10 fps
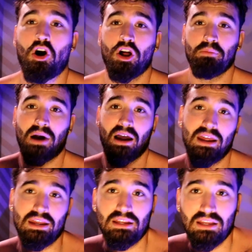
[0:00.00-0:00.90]
on
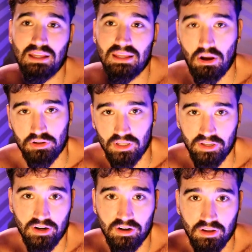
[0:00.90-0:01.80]
my
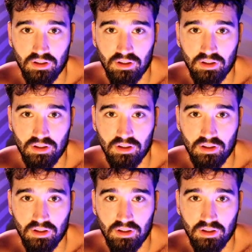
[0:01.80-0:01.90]
calculator.